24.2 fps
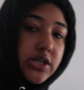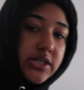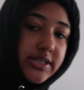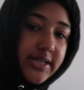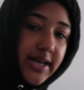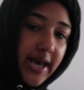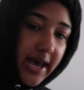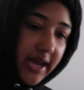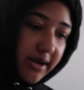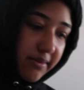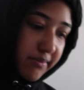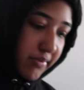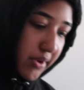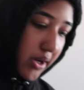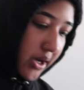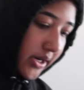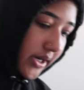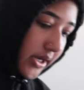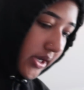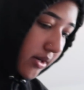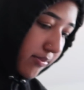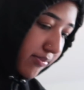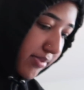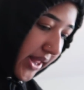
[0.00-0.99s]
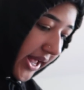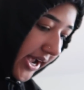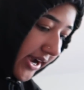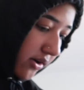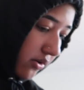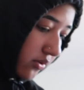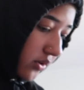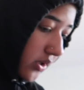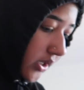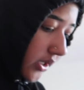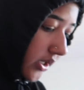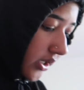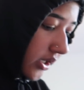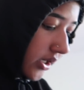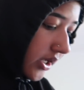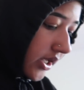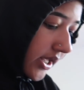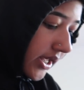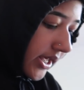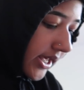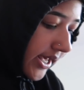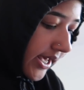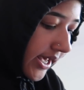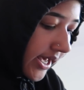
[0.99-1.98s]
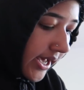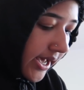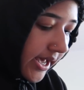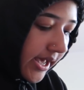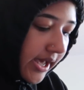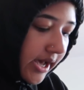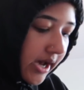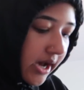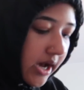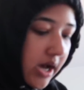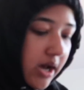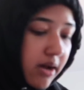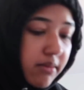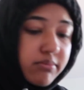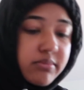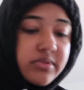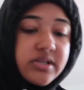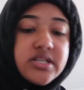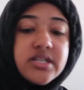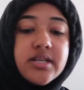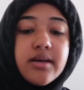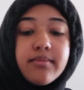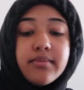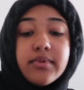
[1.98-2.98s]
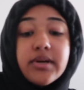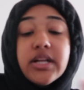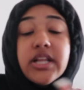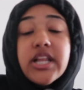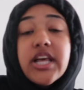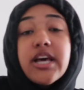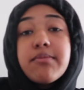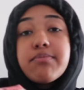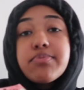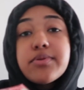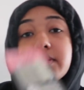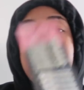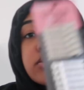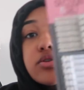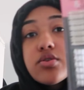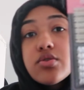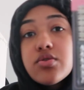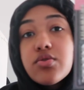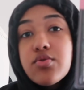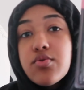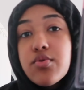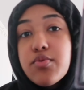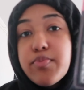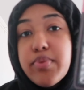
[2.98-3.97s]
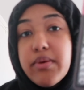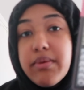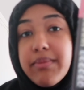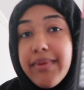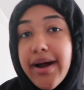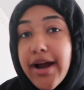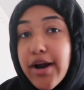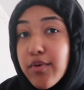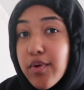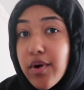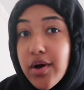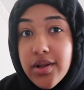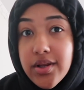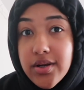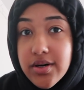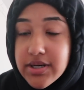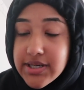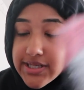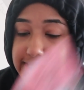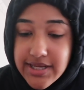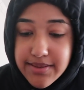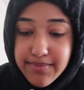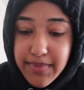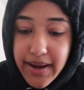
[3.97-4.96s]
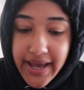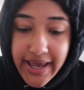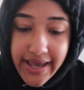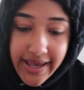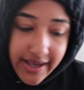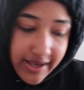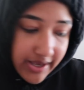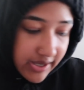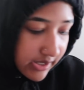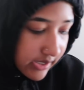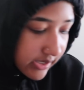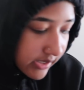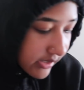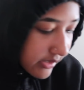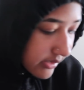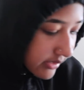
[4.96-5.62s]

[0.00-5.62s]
satin bonnet, a black one. Um, some clips to put my rollers in my head,